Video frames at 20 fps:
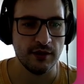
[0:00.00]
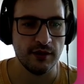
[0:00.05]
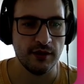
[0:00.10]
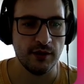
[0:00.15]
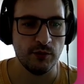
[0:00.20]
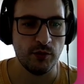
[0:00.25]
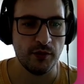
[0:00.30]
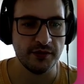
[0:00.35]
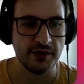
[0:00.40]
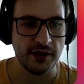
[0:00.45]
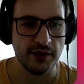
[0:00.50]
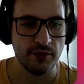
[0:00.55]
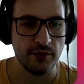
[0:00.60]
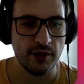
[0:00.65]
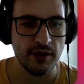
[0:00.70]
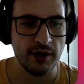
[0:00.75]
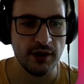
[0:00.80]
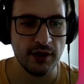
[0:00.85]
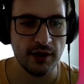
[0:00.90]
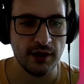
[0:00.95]
The website
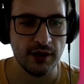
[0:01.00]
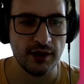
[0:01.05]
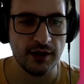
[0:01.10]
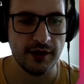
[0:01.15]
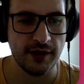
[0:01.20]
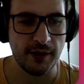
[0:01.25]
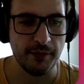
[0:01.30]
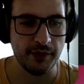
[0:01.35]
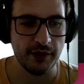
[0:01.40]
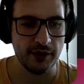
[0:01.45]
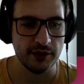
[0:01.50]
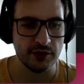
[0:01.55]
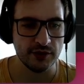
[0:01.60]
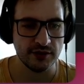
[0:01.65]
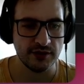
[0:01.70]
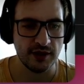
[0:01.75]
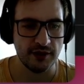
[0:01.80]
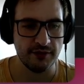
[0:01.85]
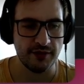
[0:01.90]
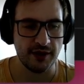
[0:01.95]
URL, application,
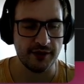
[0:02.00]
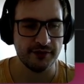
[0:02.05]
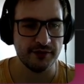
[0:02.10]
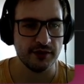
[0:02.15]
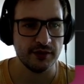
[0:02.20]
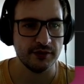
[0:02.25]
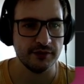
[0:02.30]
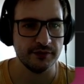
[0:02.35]
save draft.